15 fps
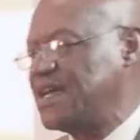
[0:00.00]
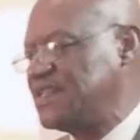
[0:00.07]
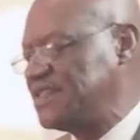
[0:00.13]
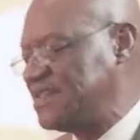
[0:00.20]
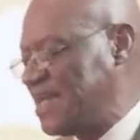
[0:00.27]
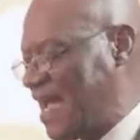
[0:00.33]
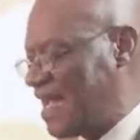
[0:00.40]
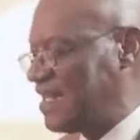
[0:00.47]

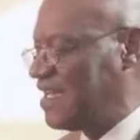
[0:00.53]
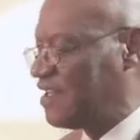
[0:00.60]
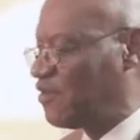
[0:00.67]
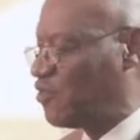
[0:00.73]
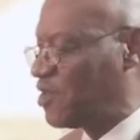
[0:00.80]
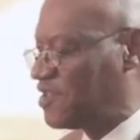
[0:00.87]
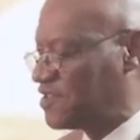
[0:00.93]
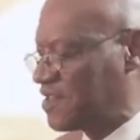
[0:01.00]
that
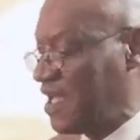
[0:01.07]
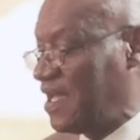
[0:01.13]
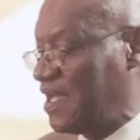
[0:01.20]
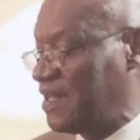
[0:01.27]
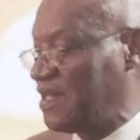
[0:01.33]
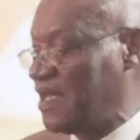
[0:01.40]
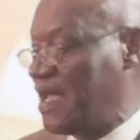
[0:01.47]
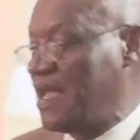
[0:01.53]
Daniel was
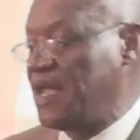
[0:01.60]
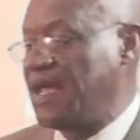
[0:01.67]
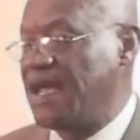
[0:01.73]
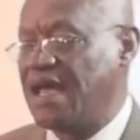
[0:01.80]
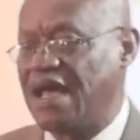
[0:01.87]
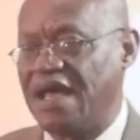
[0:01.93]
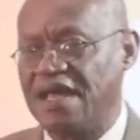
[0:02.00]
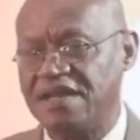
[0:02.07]
in
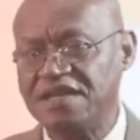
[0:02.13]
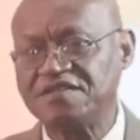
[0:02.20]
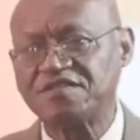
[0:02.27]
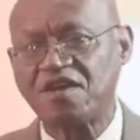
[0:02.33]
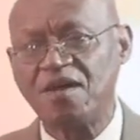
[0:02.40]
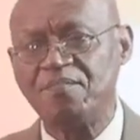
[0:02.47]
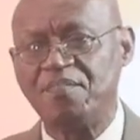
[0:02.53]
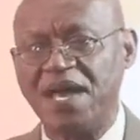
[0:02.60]
and his
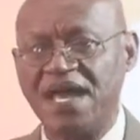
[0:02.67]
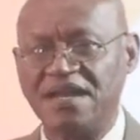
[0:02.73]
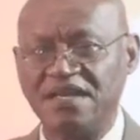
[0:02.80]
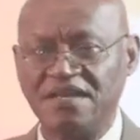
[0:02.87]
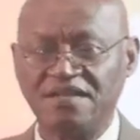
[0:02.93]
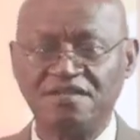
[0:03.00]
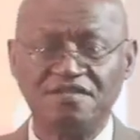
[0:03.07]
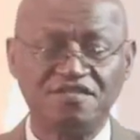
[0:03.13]

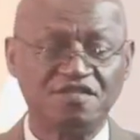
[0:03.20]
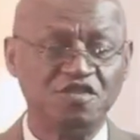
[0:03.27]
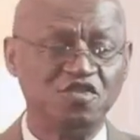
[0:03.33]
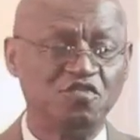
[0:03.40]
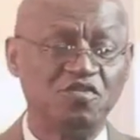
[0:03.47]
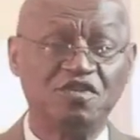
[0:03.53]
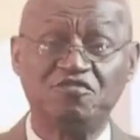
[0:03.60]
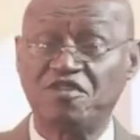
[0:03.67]
companions,
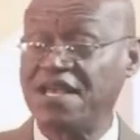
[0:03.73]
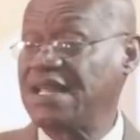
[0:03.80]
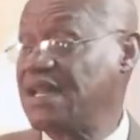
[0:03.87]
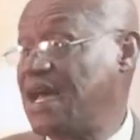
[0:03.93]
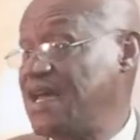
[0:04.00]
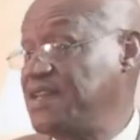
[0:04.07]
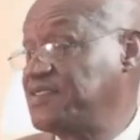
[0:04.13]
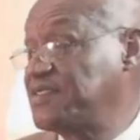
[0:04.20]
you will
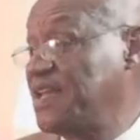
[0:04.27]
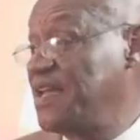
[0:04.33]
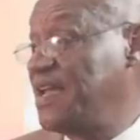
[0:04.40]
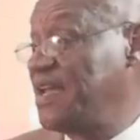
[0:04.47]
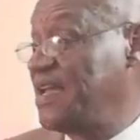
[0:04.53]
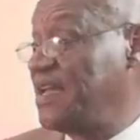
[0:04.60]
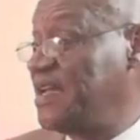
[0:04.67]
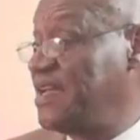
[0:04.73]
realize
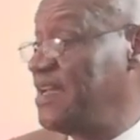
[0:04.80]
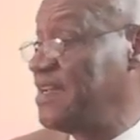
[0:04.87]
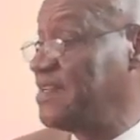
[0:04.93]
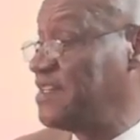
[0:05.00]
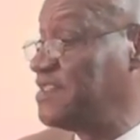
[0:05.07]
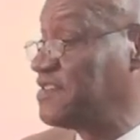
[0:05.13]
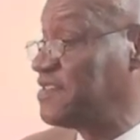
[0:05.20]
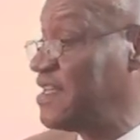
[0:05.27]
it
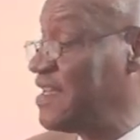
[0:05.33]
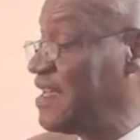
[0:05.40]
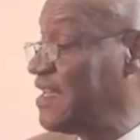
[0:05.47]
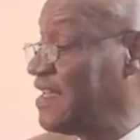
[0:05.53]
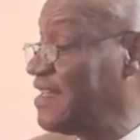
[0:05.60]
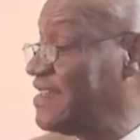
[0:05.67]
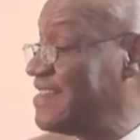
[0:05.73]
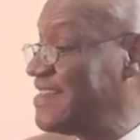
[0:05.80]
is
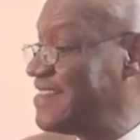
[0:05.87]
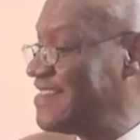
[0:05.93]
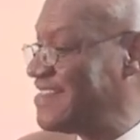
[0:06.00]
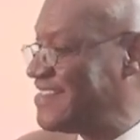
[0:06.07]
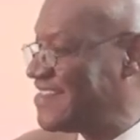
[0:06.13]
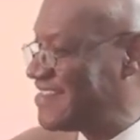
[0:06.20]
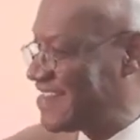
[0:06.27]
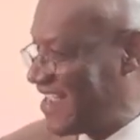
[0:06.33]
the
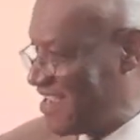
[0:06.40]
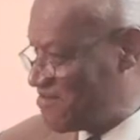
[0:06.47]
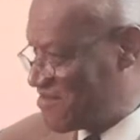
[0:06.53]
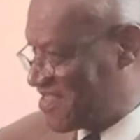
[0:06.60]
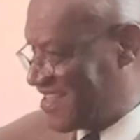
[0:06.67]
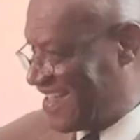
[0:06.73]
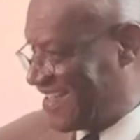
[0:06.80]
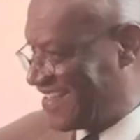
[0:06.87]
same
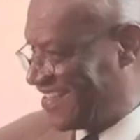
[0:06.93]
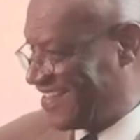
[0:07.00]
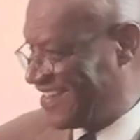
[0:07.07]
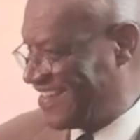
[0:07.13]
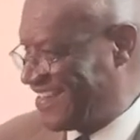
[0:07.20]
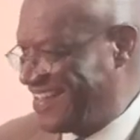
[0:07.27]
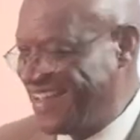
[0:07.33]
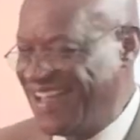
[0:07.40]
thing.
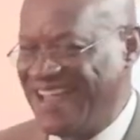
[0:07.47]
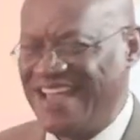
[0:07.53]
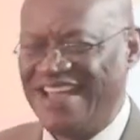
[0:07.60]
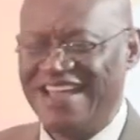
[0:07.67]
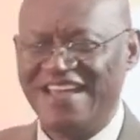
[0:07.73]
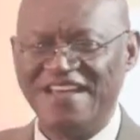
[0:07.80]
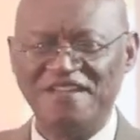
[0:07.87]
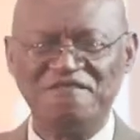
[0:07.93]

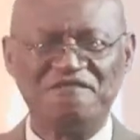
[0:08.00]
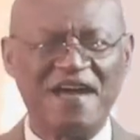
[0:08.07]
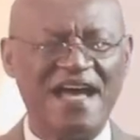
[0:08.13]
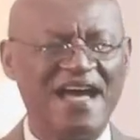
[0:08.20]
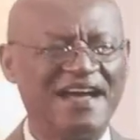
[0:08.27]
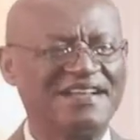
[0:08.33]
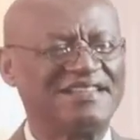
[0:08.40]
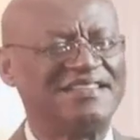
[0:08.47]
In
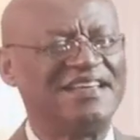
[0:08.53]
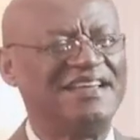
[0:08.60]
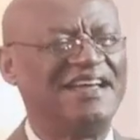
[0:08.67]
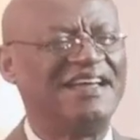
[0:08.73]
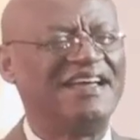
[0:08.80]
fact,